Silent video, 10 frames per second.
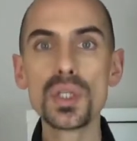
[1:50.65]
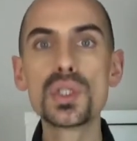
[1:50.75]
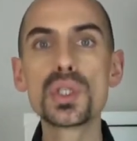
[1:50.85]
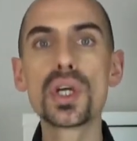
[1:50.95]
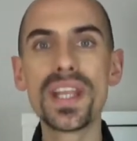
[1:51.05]

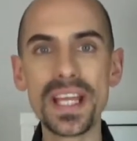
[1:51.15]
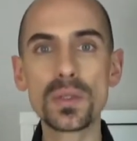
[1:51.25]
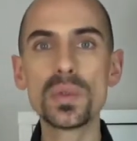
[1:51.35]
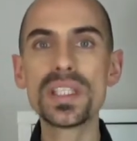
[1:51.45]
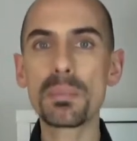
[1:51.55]
to
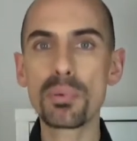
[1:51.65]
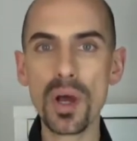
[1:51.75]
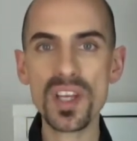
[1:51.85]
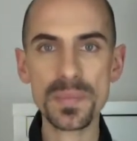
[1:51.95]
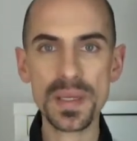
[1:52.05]
connect with their
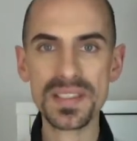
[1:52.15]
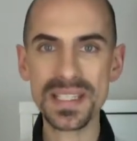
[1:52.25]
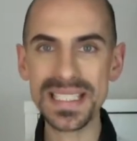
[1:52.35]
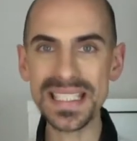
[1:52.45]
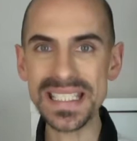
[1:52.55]
prospects
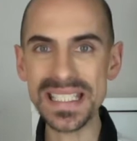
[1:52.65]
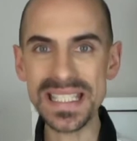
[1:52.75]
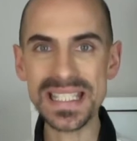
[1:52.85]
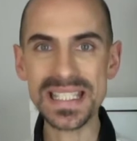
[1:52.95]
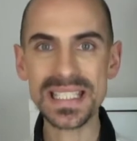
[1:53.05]
and
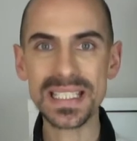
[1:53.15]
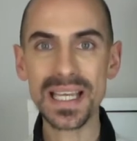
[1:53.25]
leads.